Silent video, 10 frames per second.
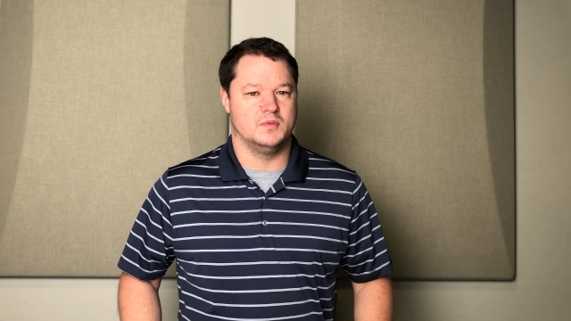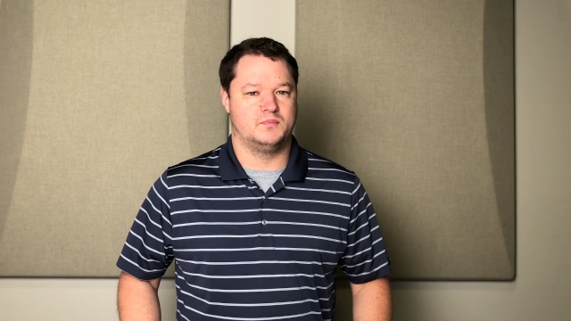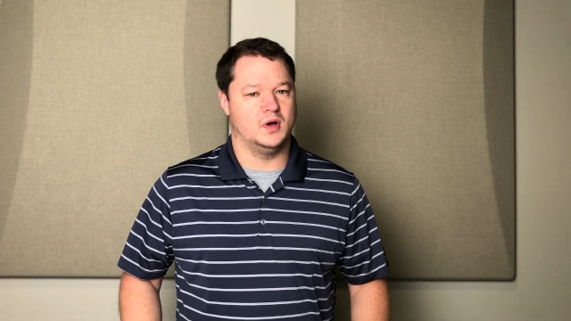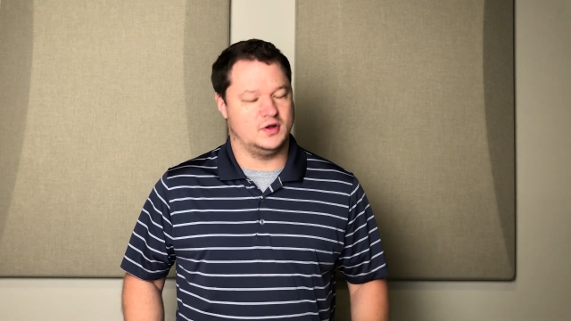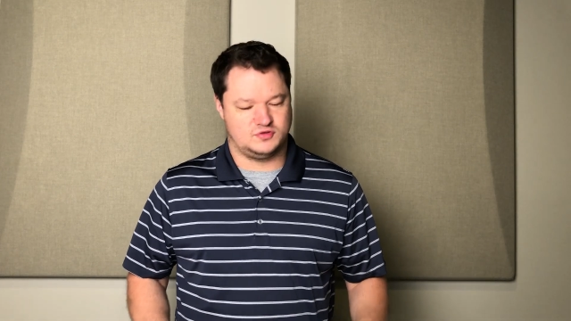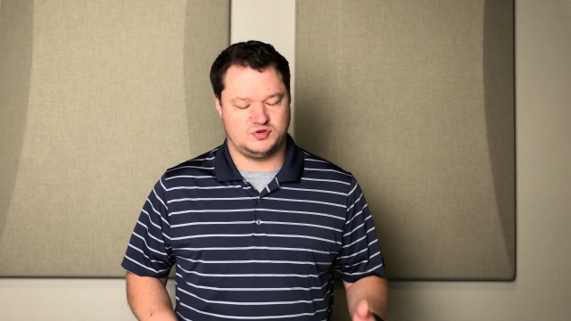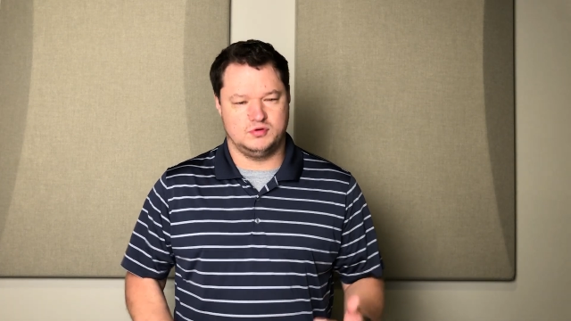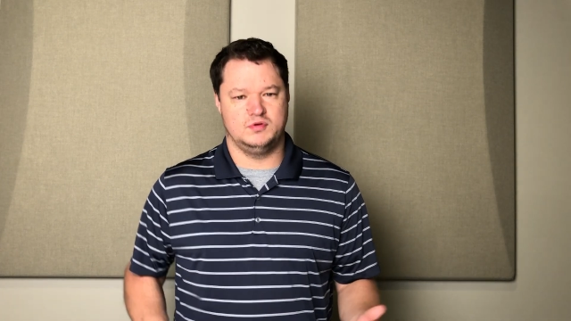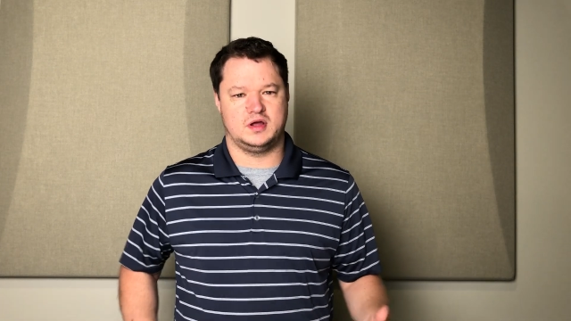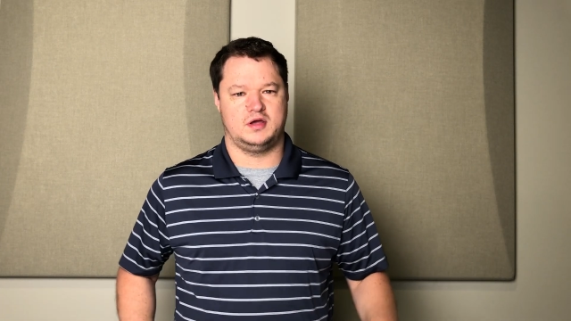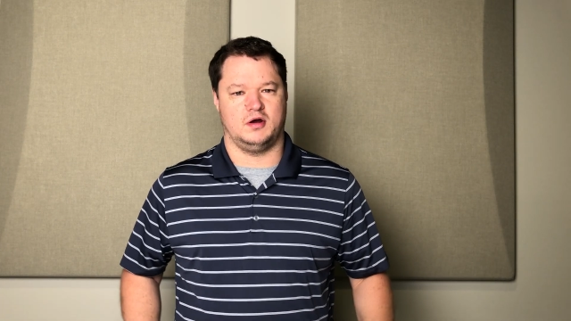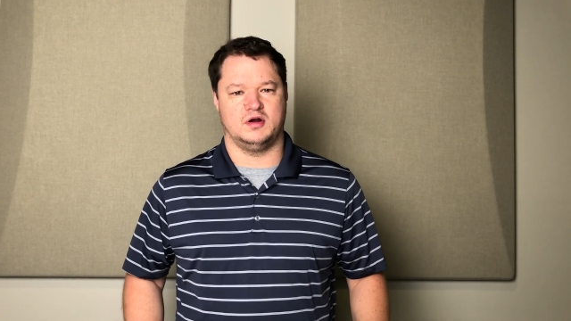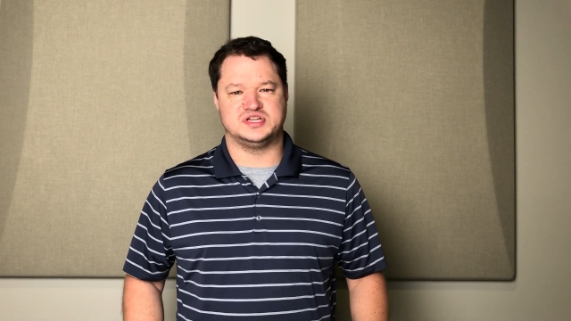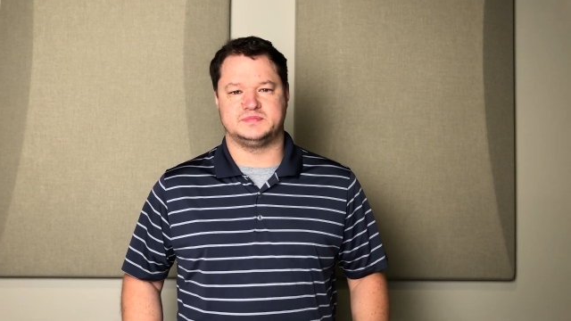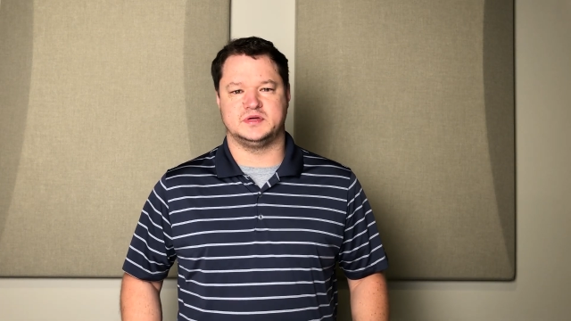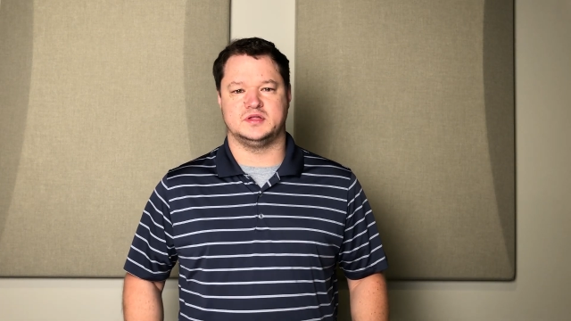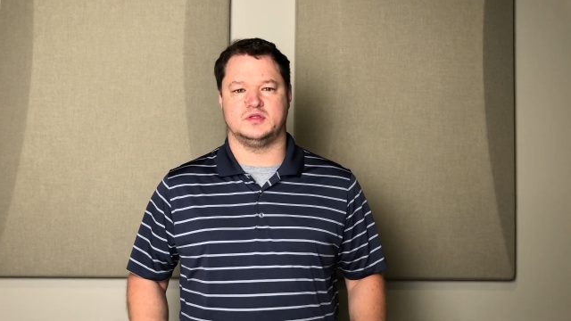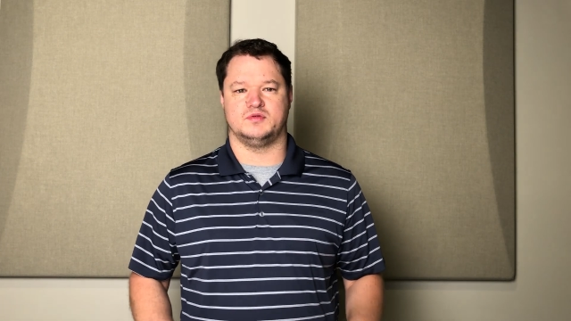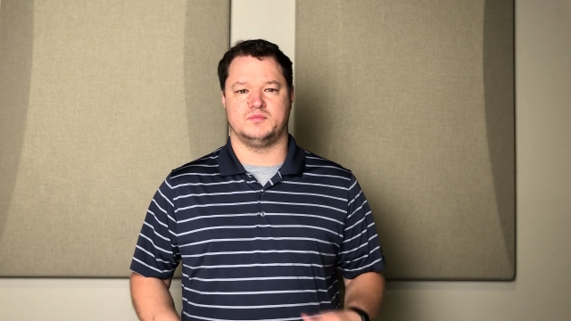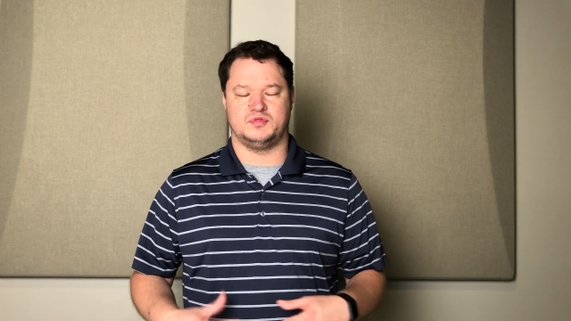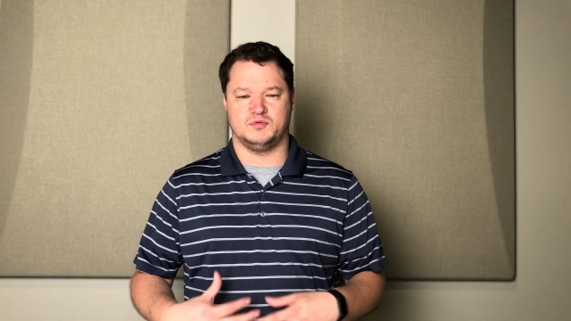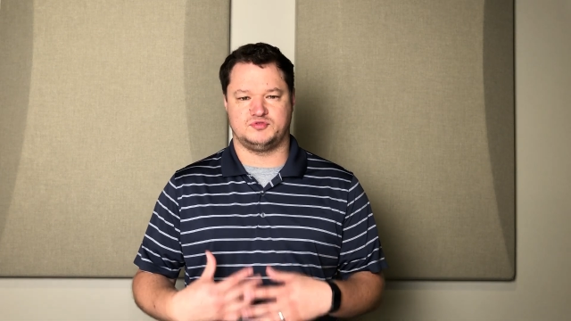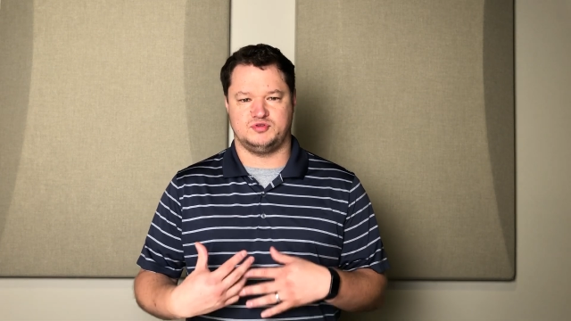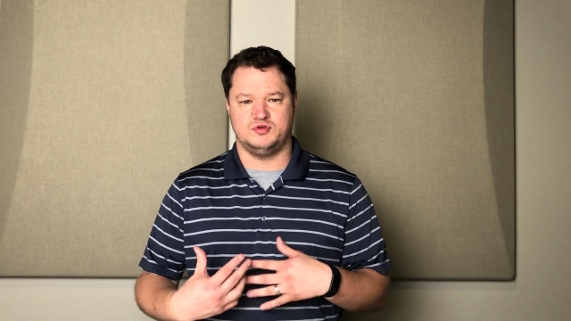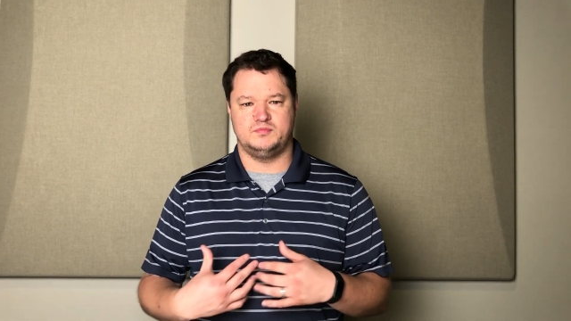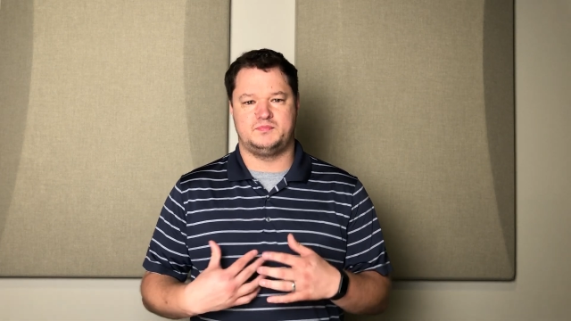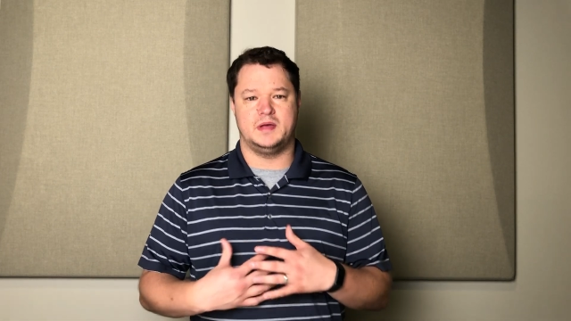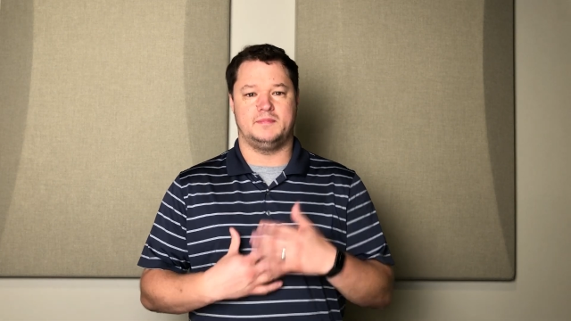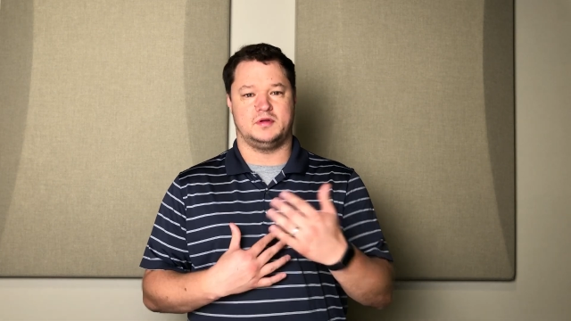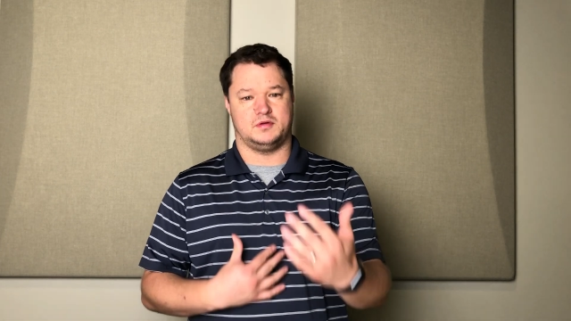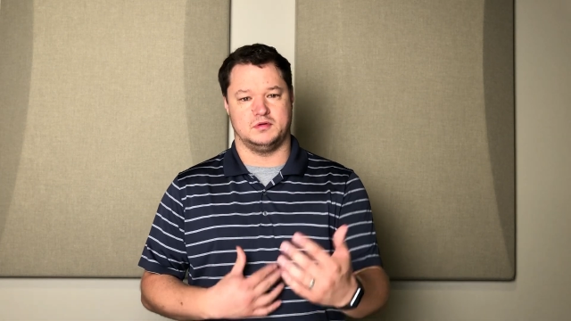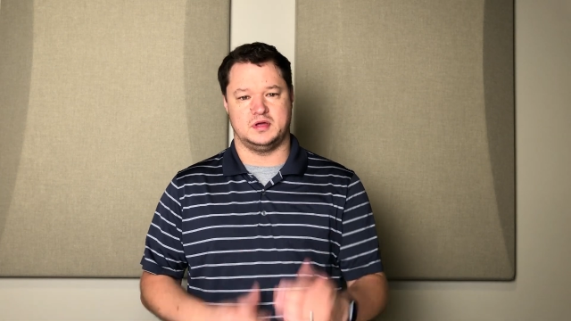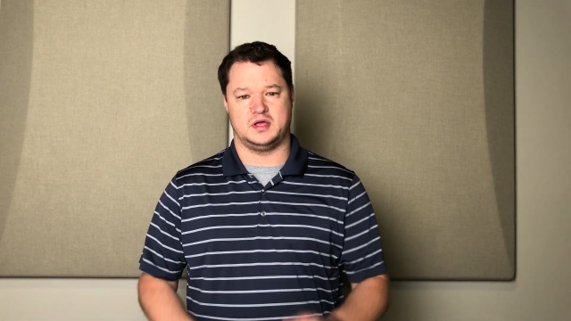But true encouragement, the true biblical